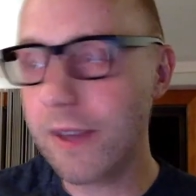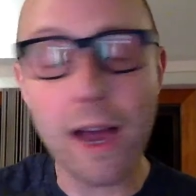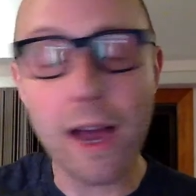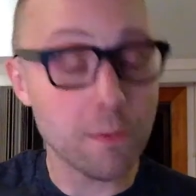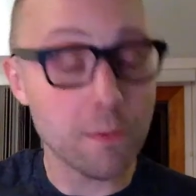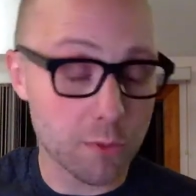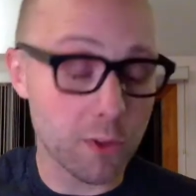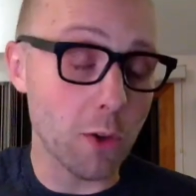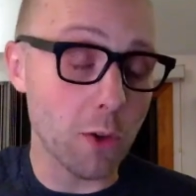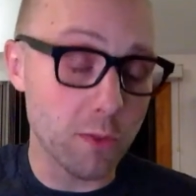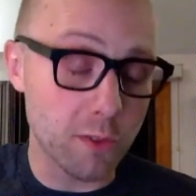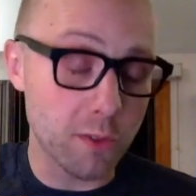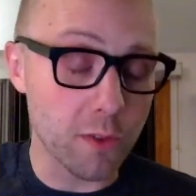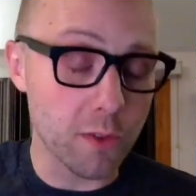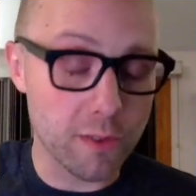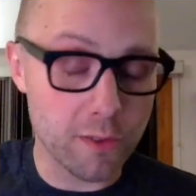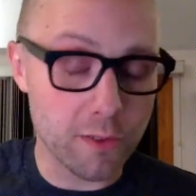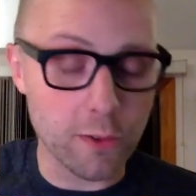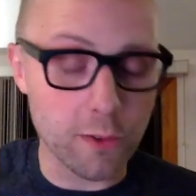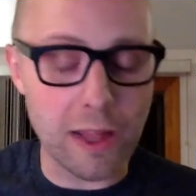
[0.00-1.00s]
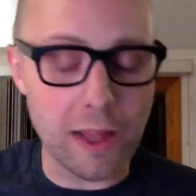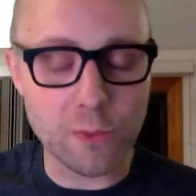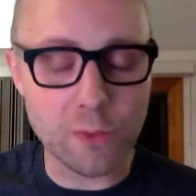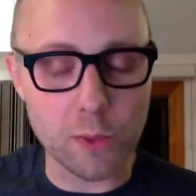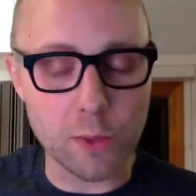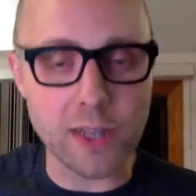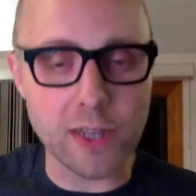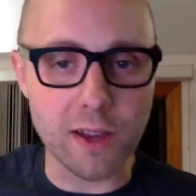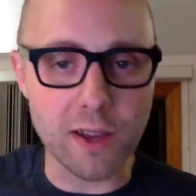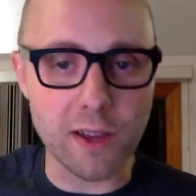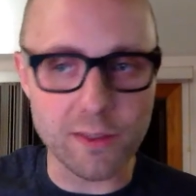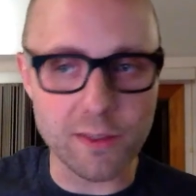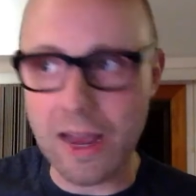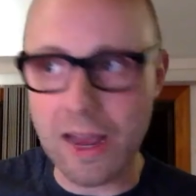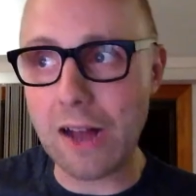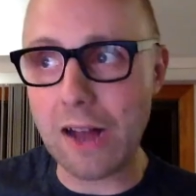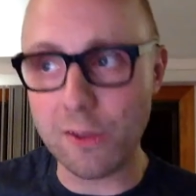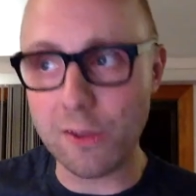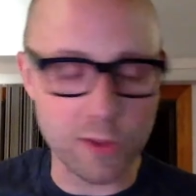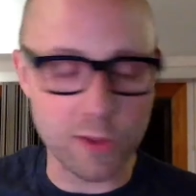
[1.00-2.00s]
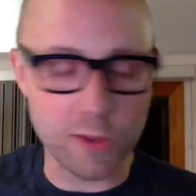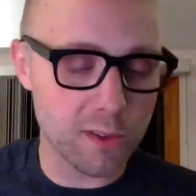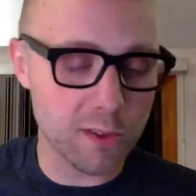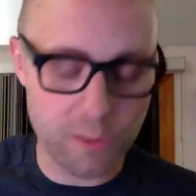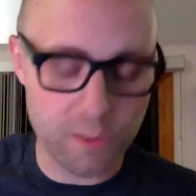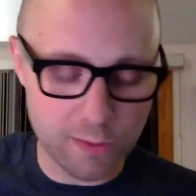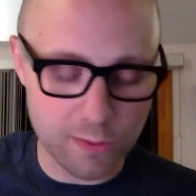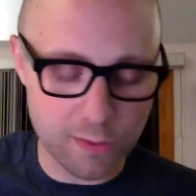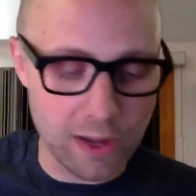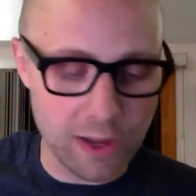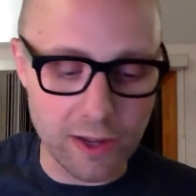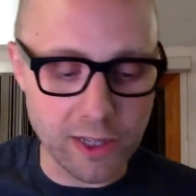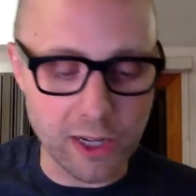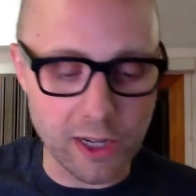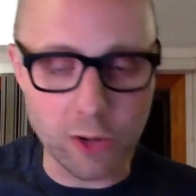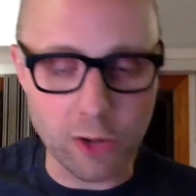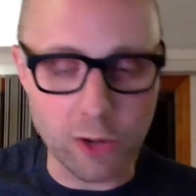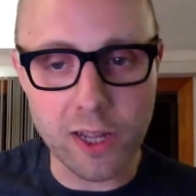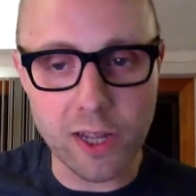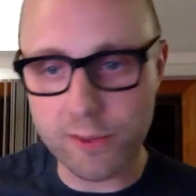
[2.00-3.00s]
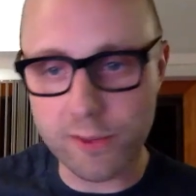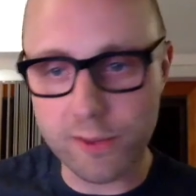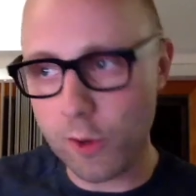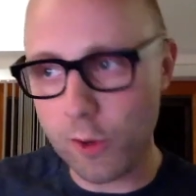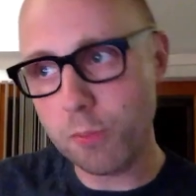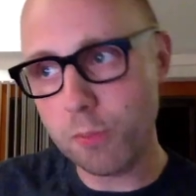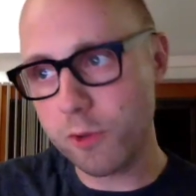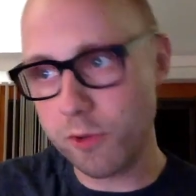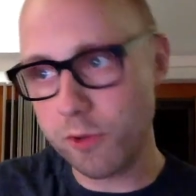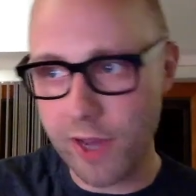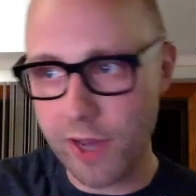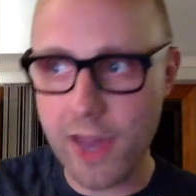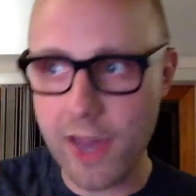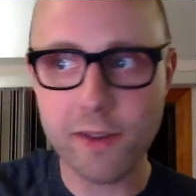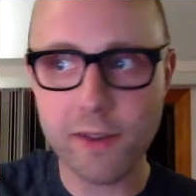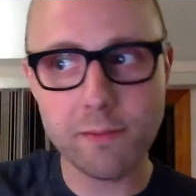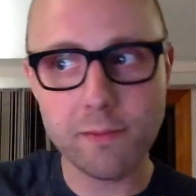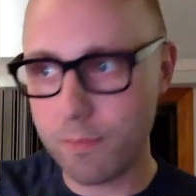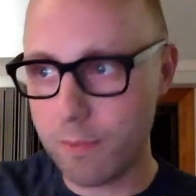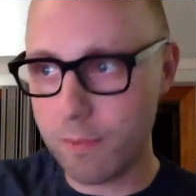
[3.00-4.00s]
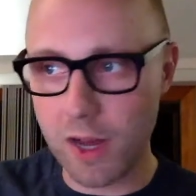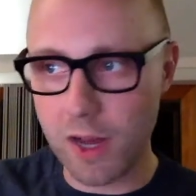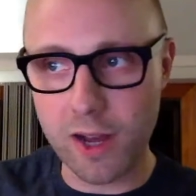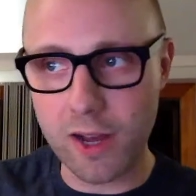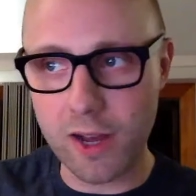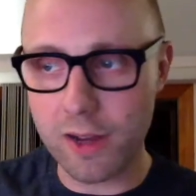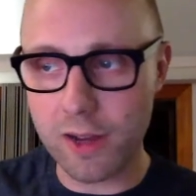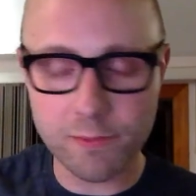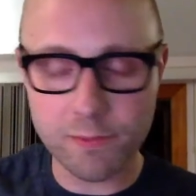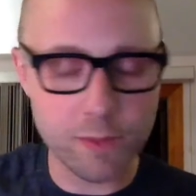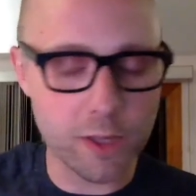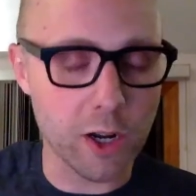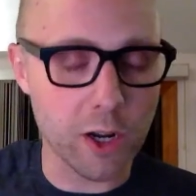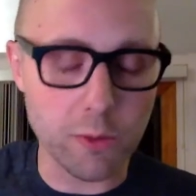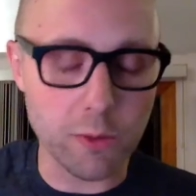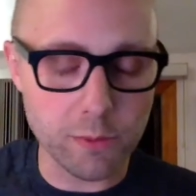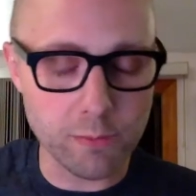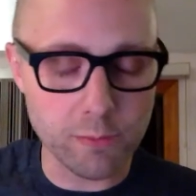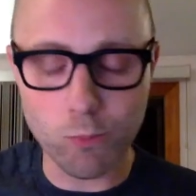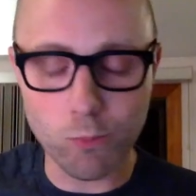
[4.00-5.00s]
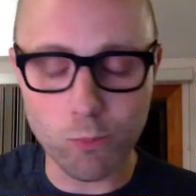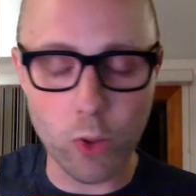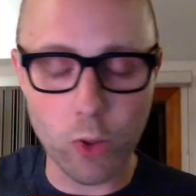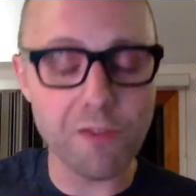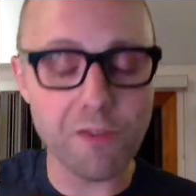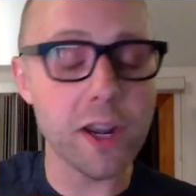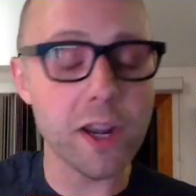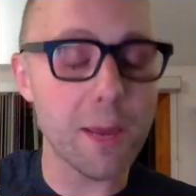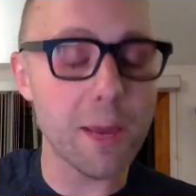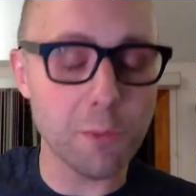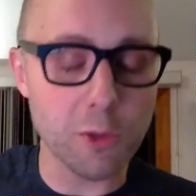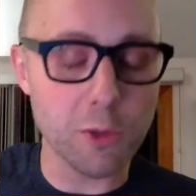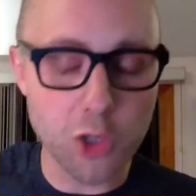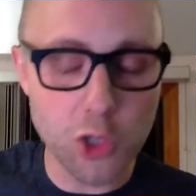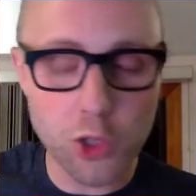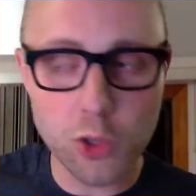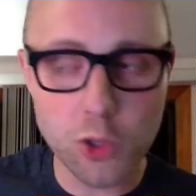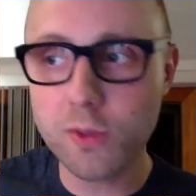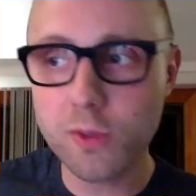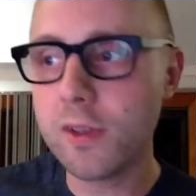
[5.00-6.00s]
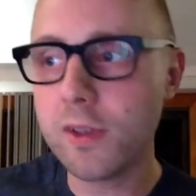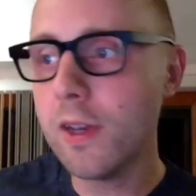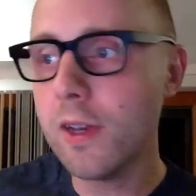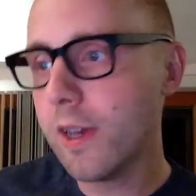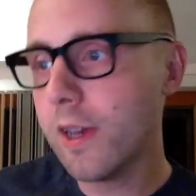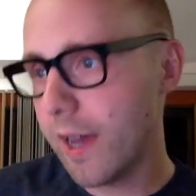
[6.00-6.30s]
so that's what it does now. So it's telescope create, whatever name you choose,